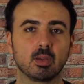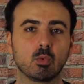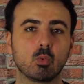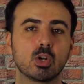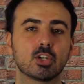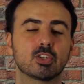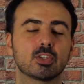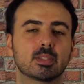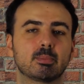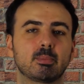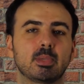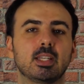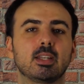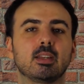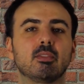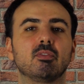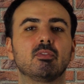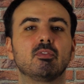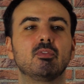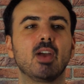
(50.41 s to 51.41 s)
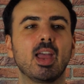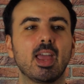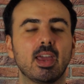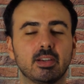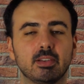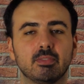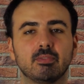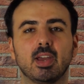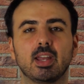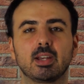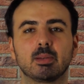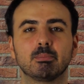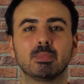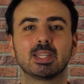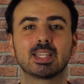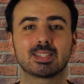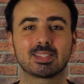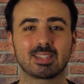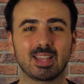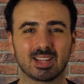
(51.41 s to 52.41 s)
which has been a very, very
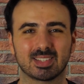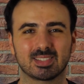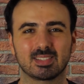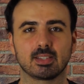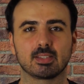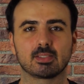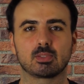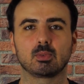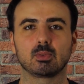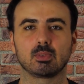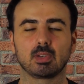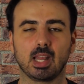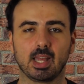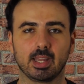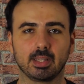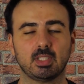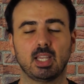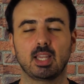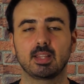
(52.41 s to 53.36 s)
big success online.